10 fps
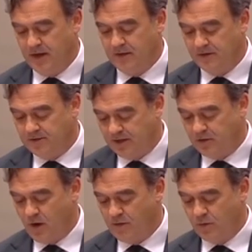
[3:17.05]
the
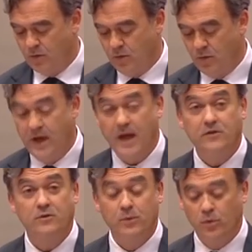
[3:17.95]
sector overall, and to
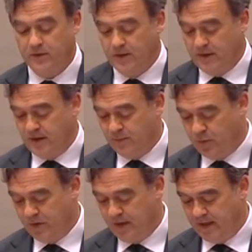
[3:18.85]
support,
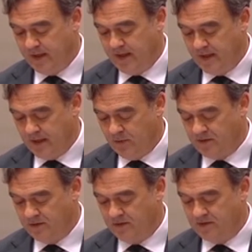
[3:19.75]
importantly,
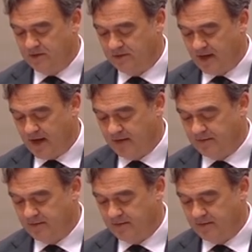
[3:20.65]
residents and staff.